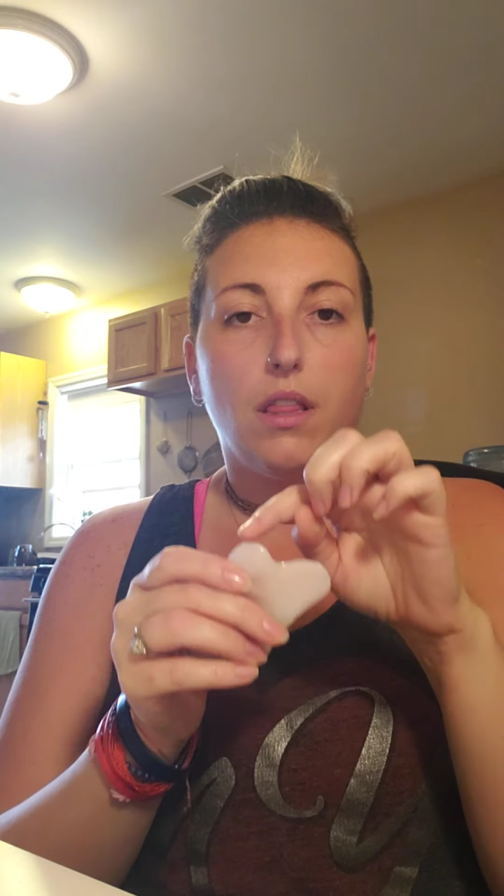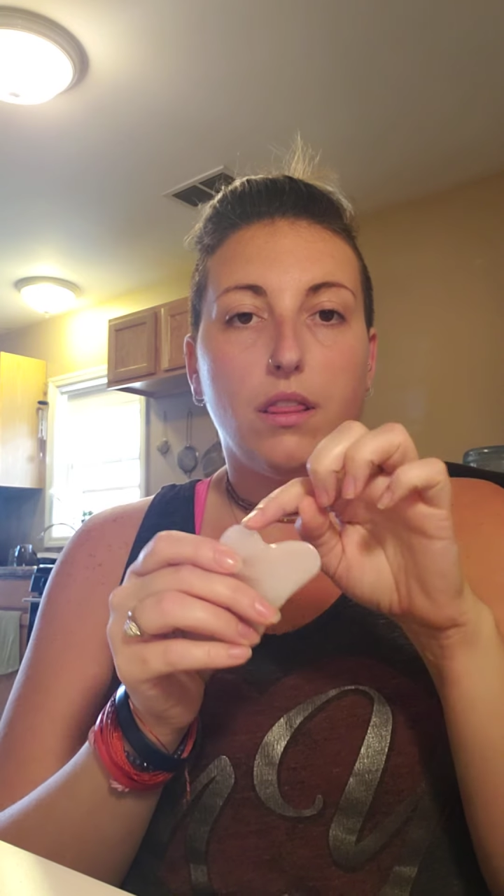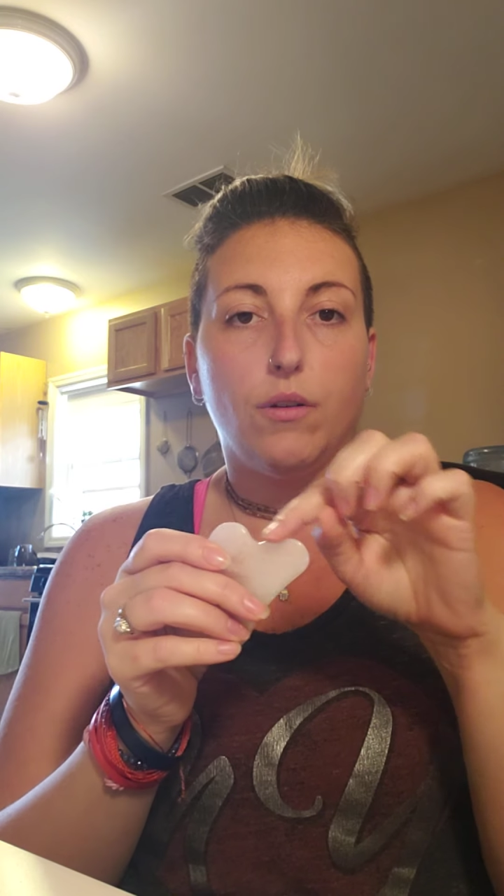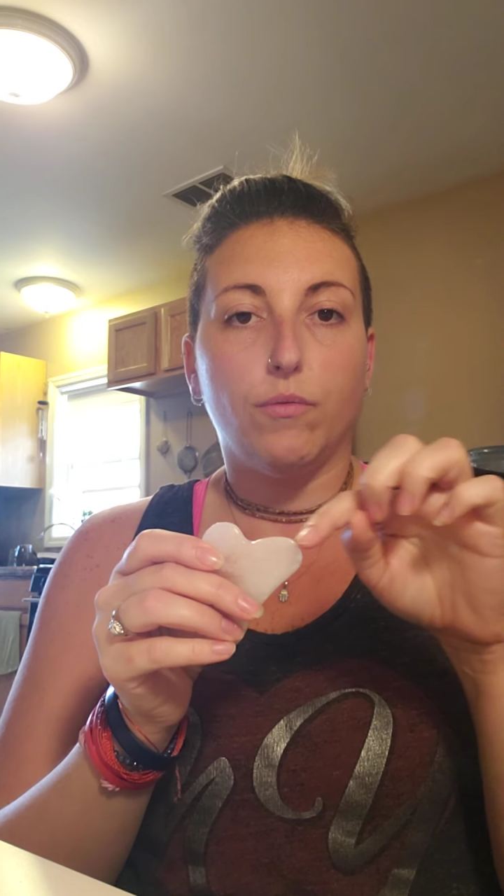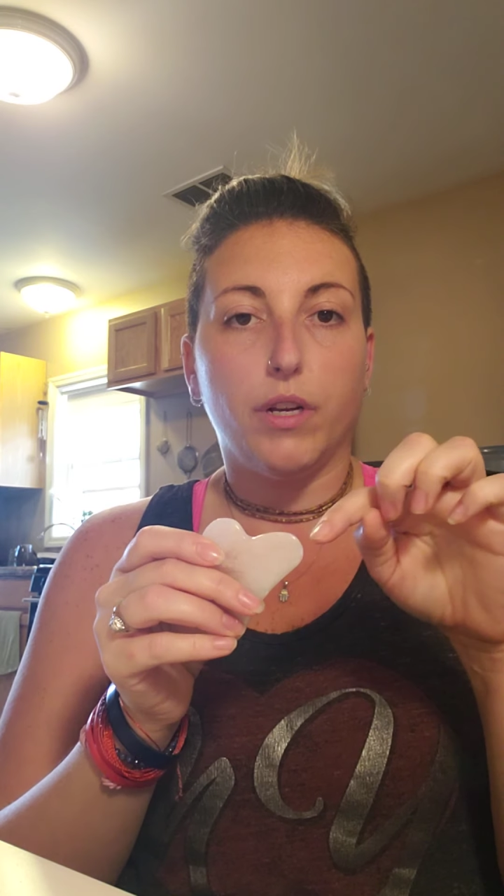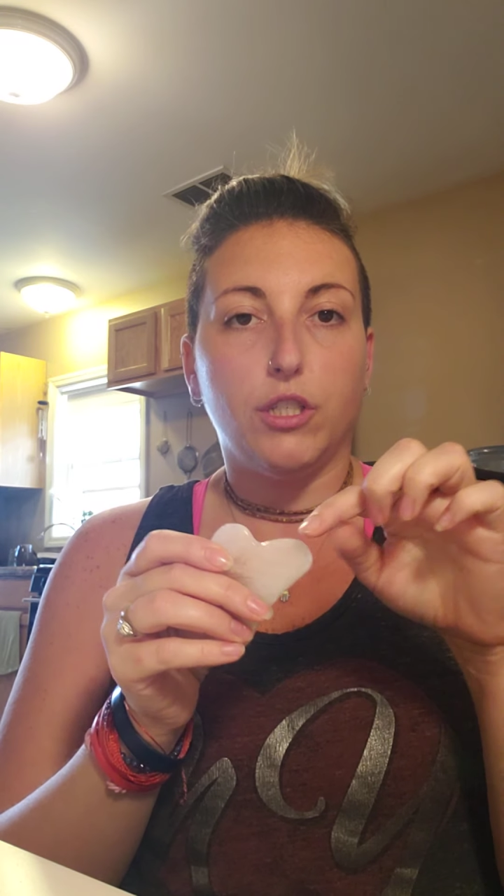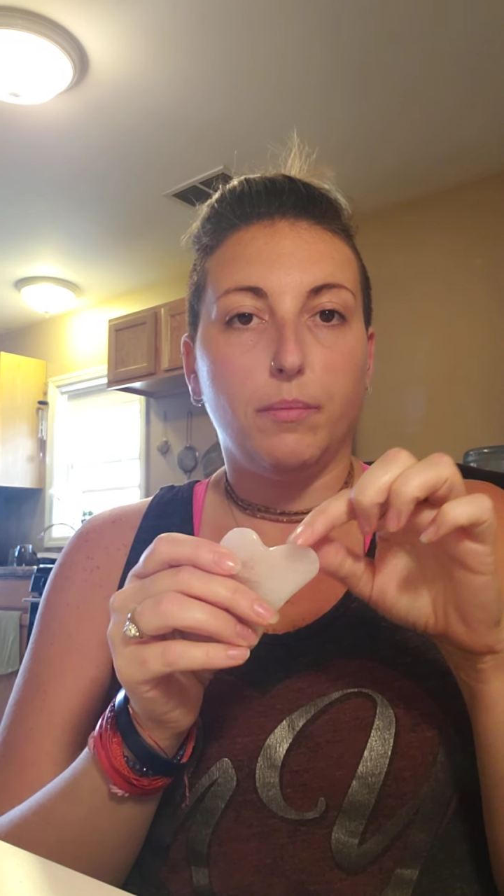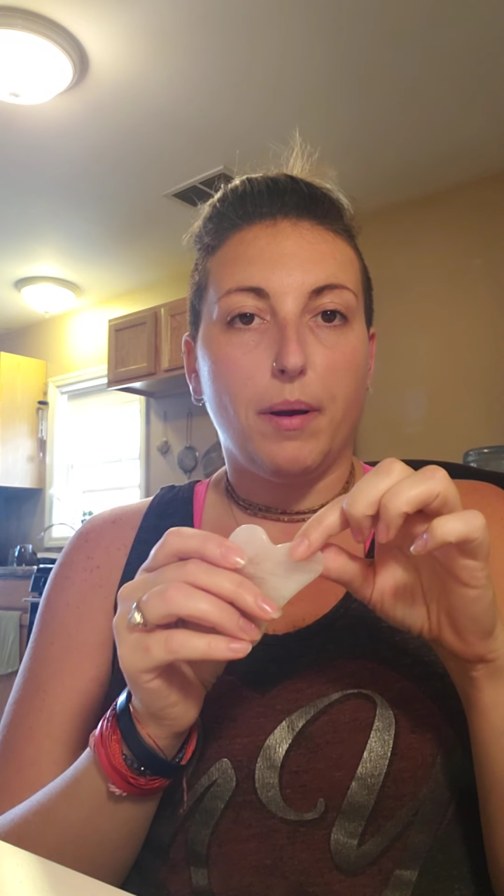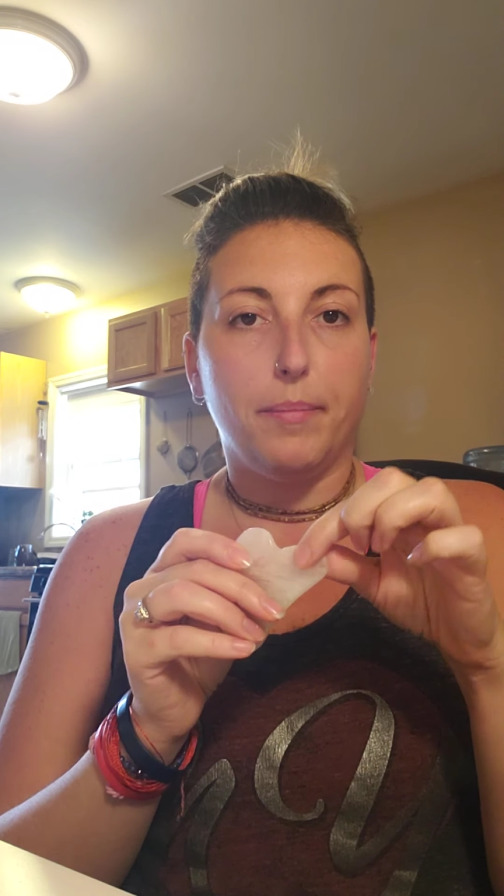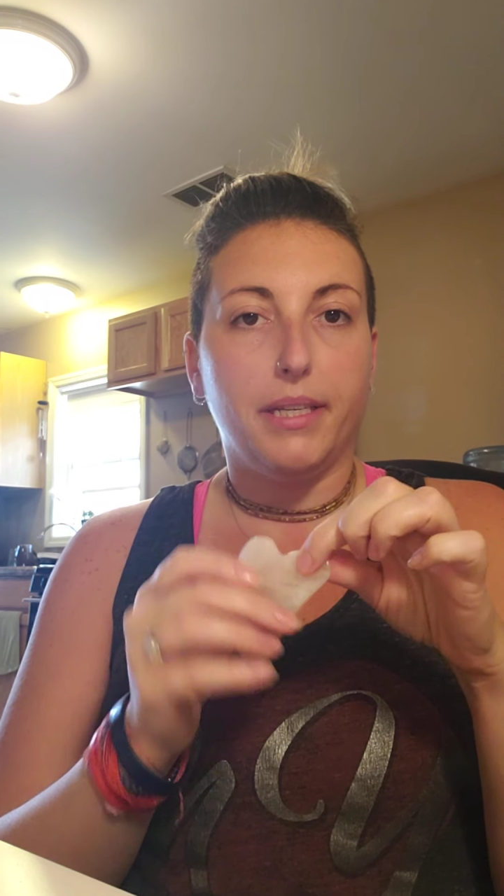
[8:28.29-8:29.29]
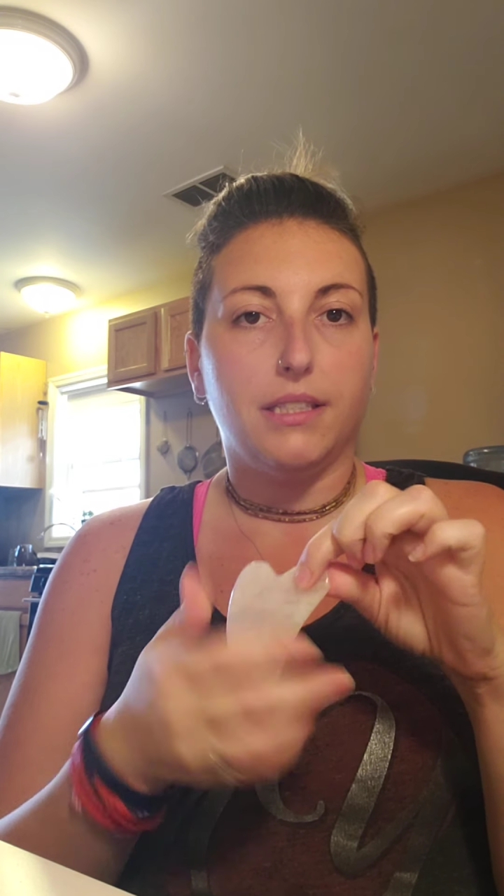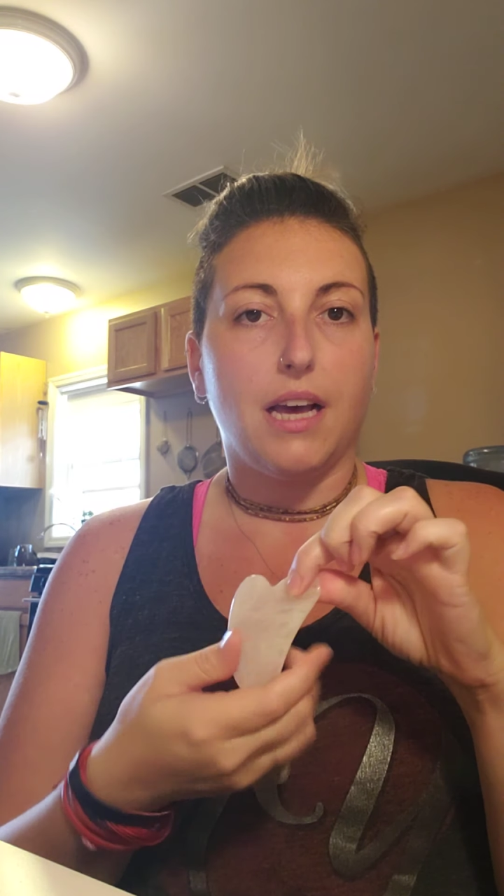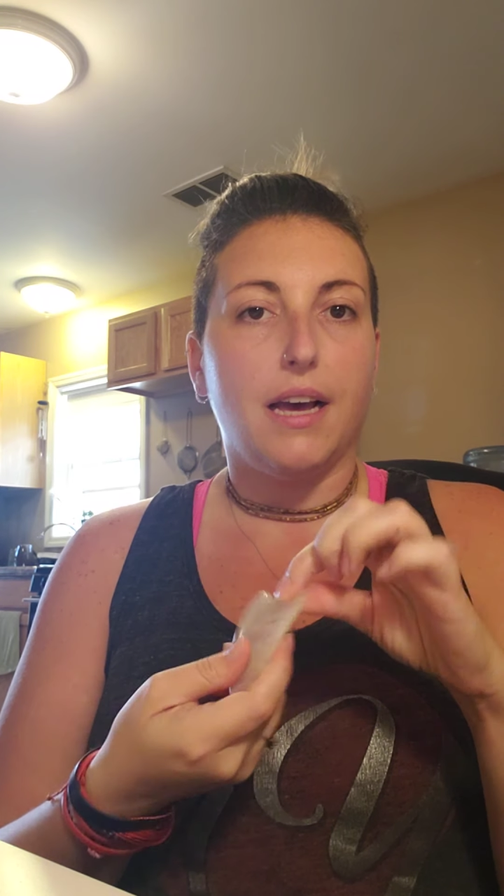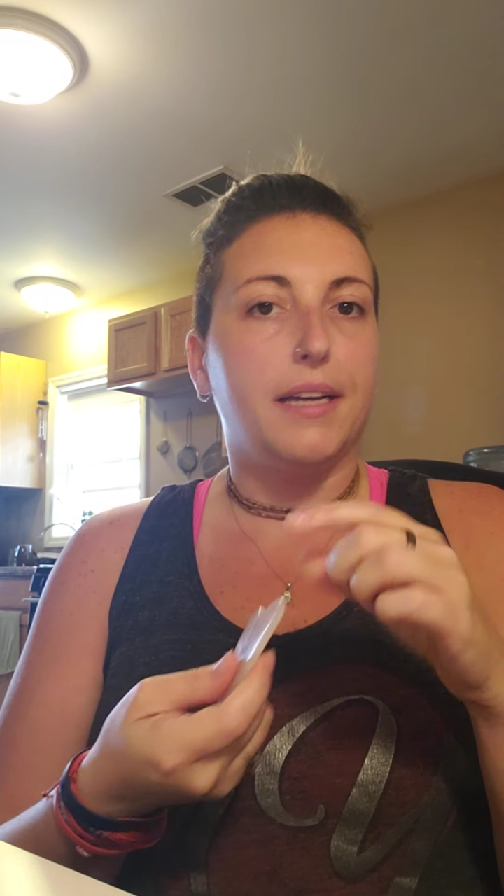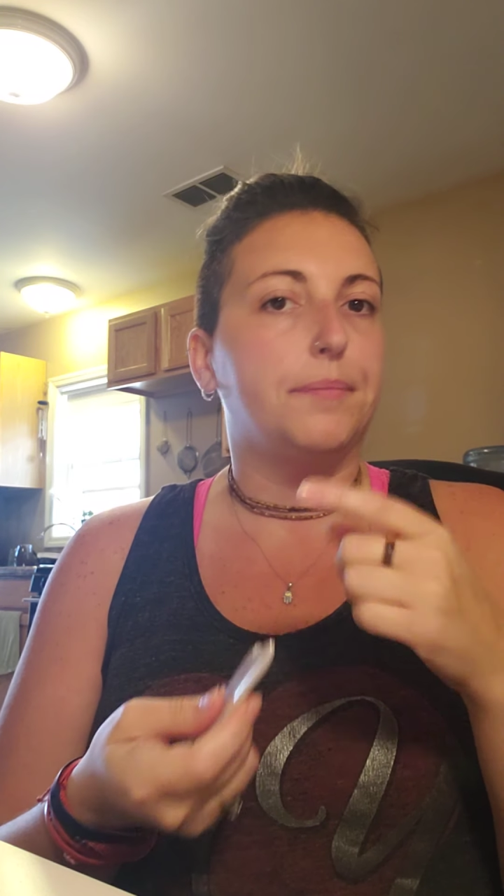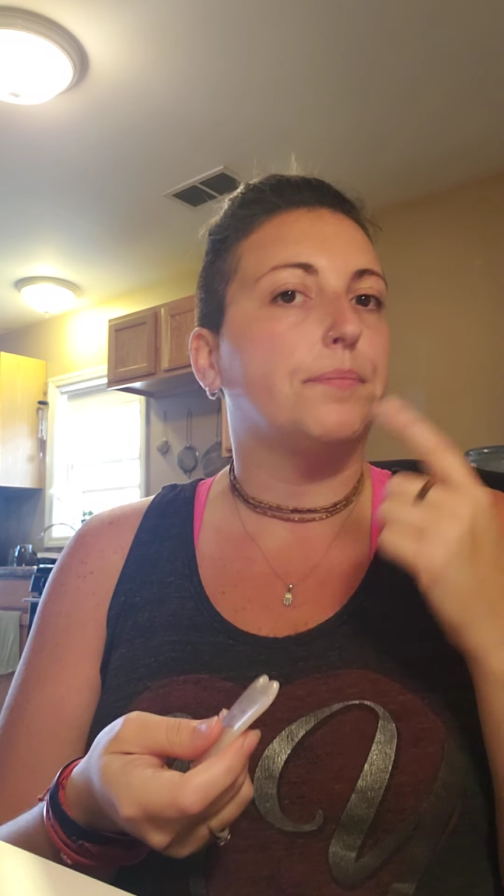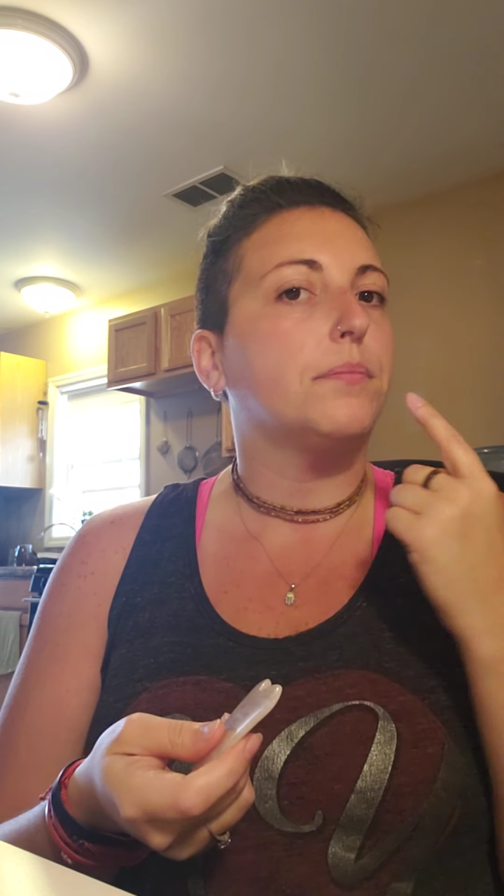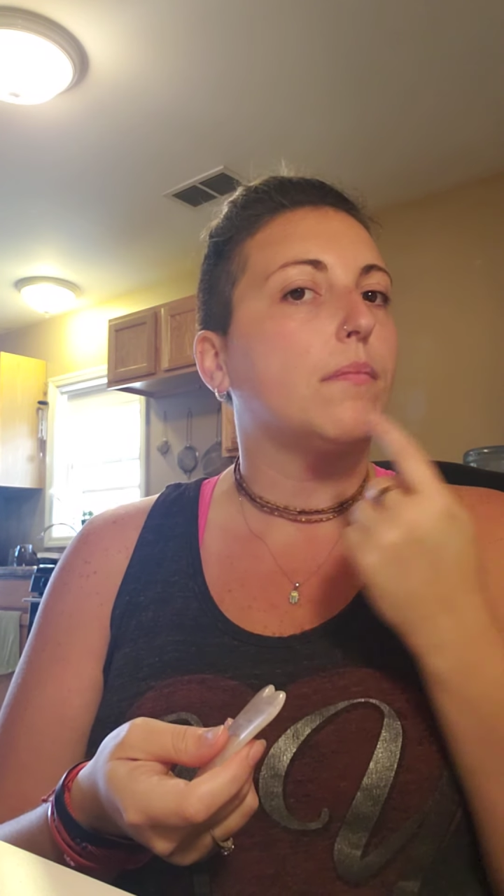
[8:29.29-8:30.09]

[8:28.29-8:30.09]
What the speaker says: the ridgy, bumpy side